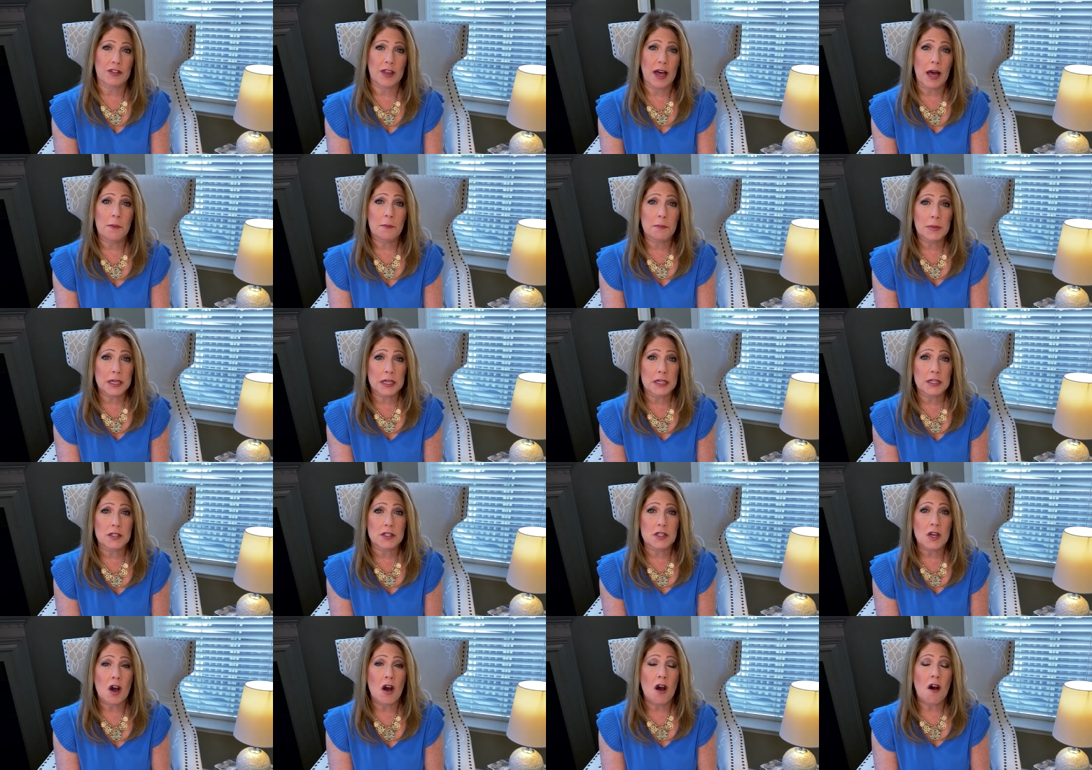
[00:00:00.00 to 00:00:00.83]
That
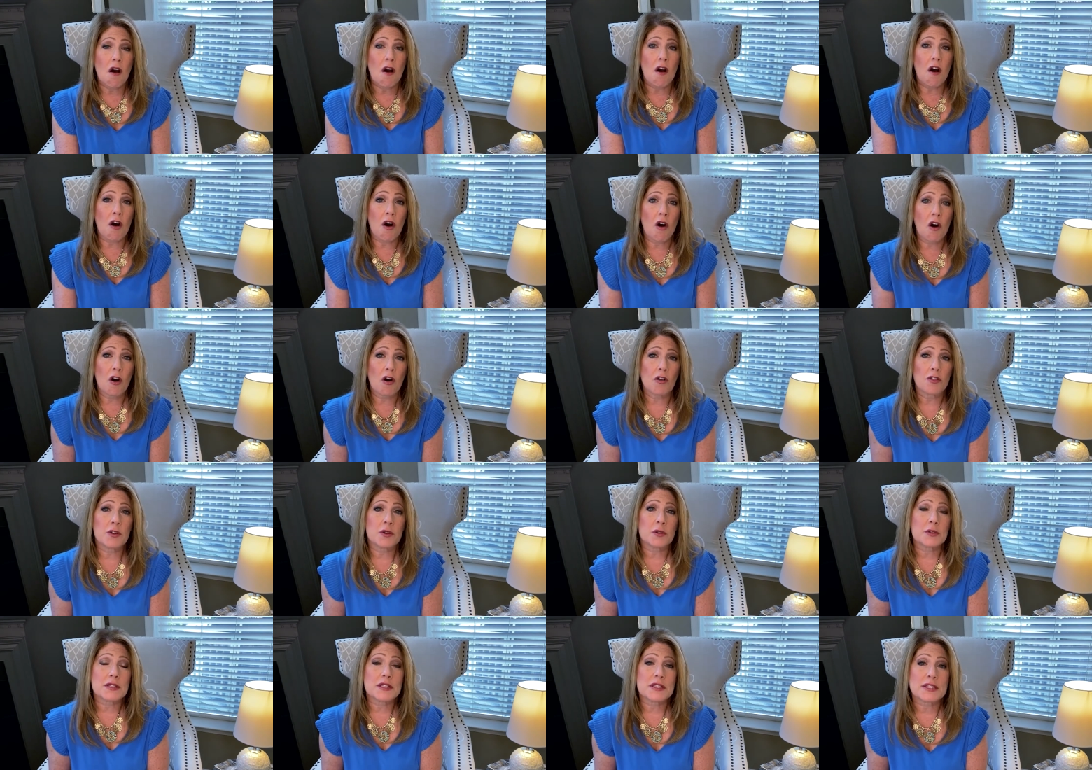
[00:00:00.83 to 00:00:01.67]
means all
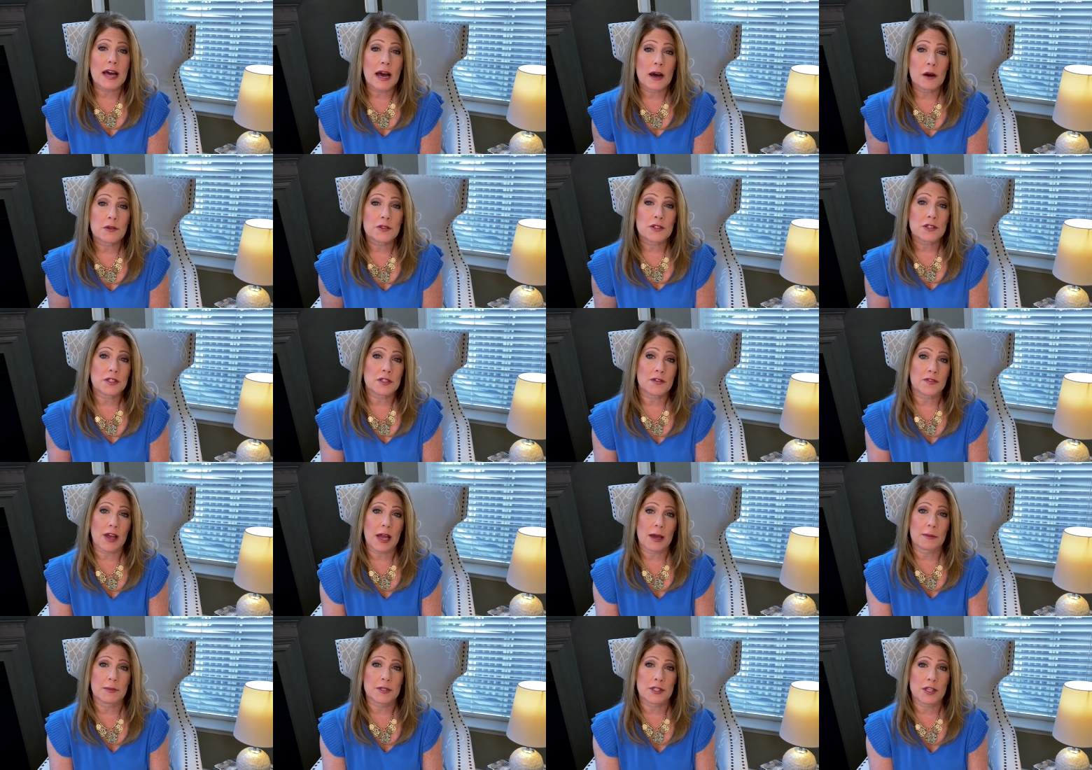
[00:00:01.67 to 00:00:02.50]
those thousands of
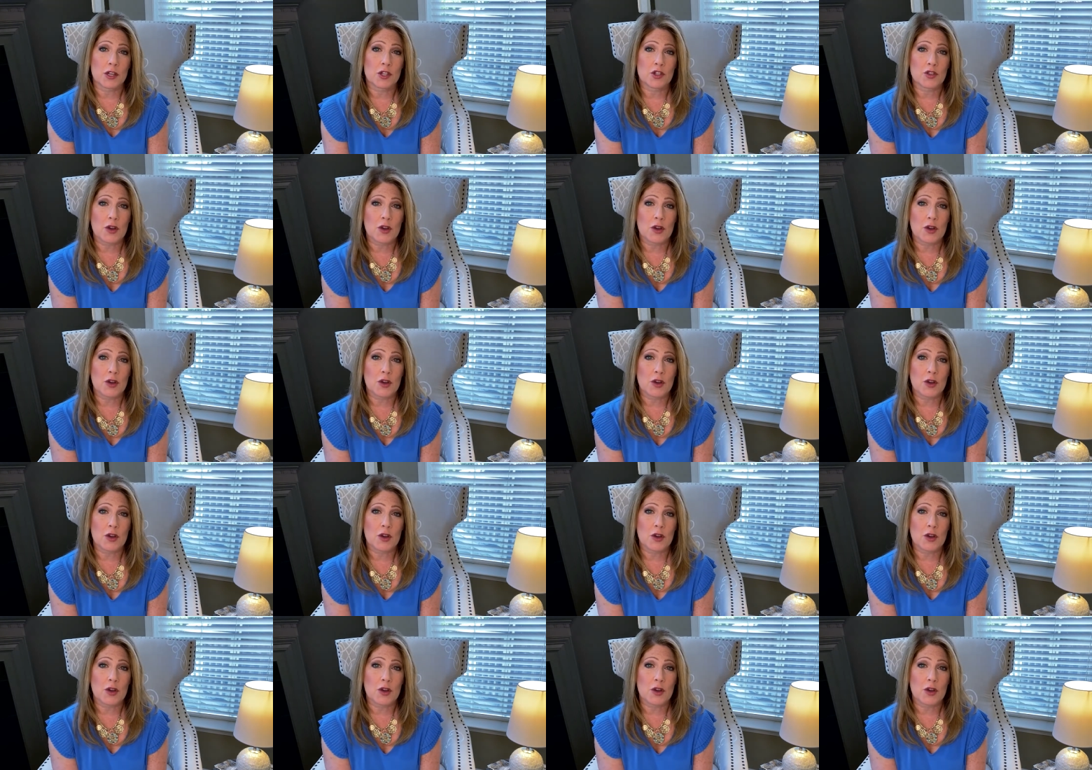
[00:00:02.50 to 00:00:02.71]
Amazon